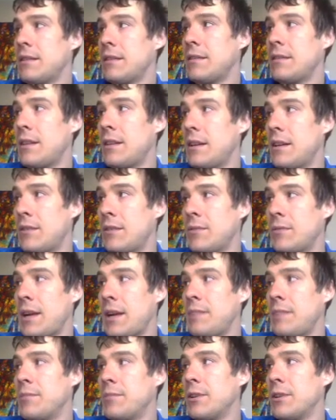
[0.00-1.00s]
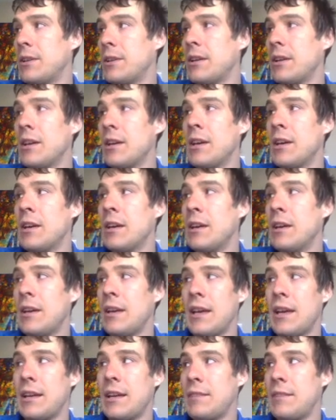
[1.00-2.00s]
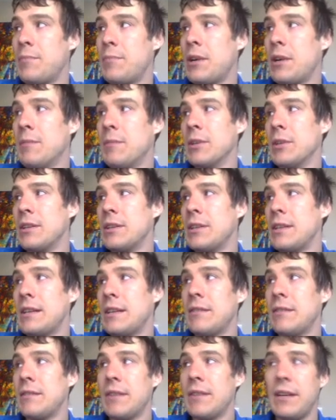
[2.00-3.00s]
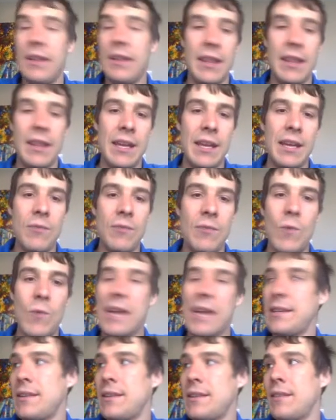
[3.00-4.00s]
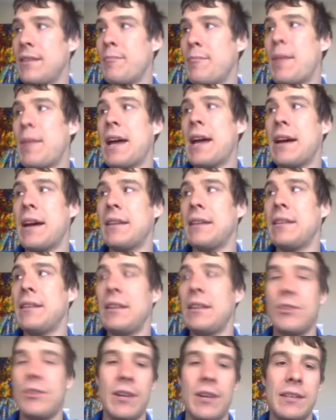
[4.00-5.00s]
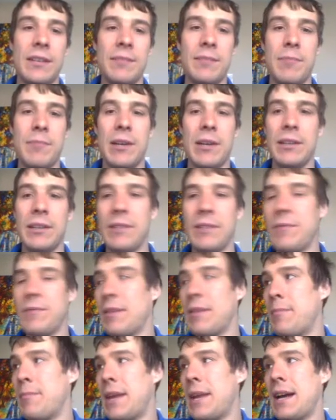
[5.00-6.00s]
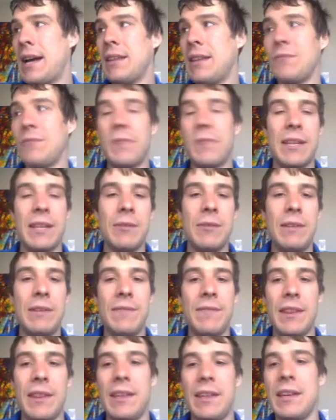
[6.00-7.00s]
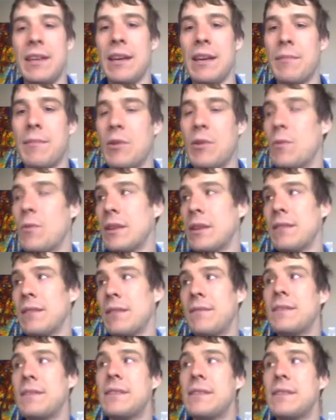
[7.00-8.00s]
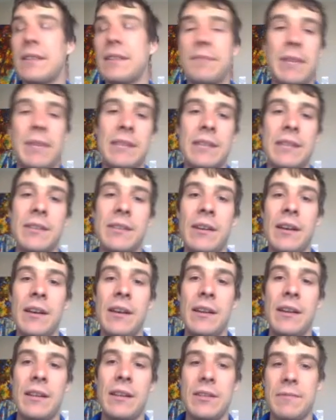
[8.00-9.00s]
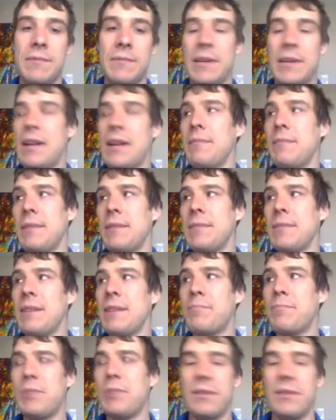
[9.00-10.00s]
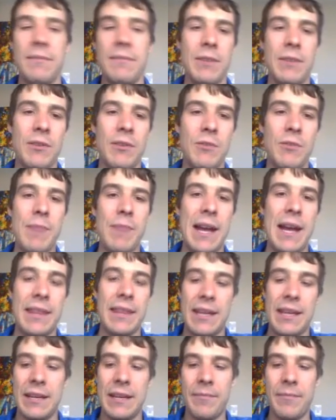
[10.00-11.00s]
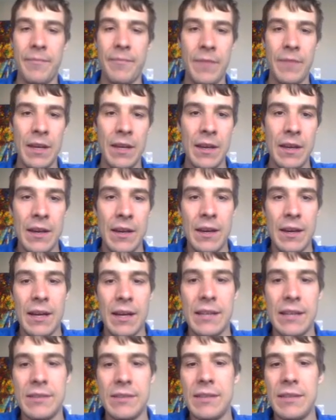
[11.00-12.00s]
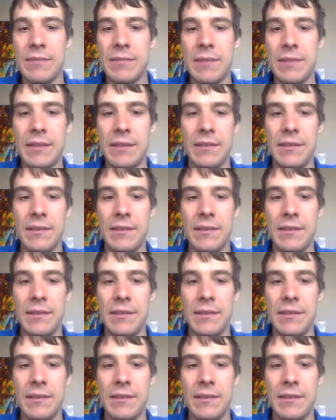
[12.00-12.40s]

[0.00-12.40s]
Rydberg and Balmer did, right? They went to the math and they tried to model it with math without even thinking about what the physics means. They just went, I'm going to throw math at it. So that's what